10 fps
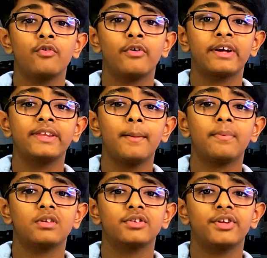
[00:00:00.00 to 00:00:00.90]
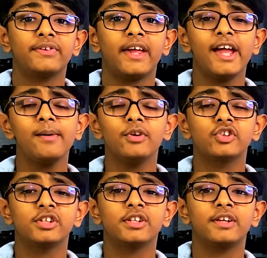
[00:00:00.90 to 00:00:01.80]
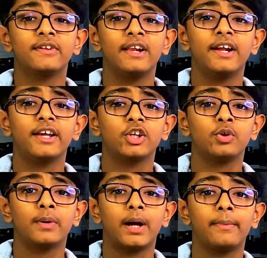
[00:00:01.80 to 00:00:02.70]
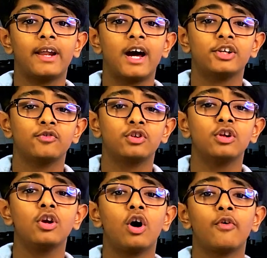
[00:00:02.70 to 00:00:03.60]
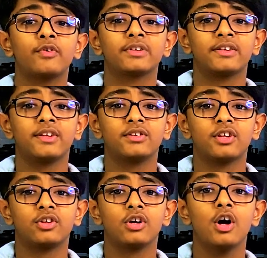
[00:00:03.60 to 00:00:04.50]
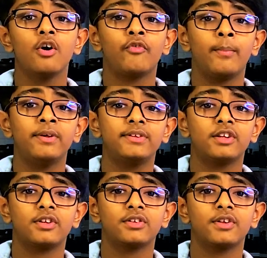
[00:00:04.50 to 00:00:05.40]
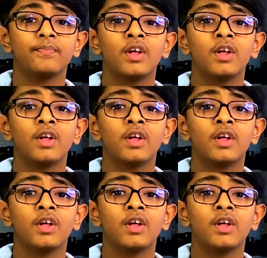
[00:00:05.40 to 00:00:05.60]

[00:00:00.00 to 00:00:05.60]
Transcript: For example, this AI machine is learning to become an artificial office assistant for businesses